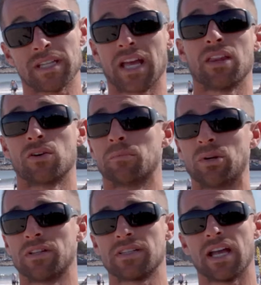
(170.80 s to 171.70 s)
together and
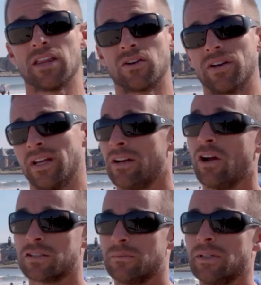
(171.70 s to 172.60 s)
put it together and, and
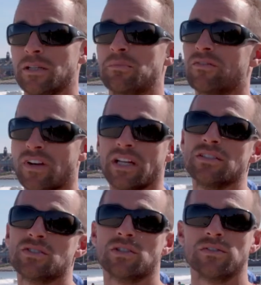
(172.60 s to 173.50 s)
ultimately provide
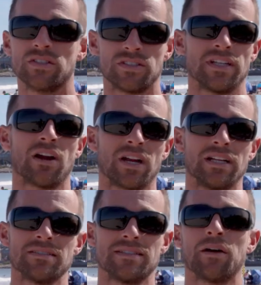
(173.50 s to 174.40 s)
the service to
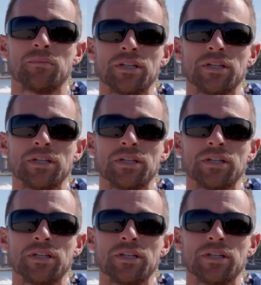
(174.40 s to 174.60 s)
Narragansett Town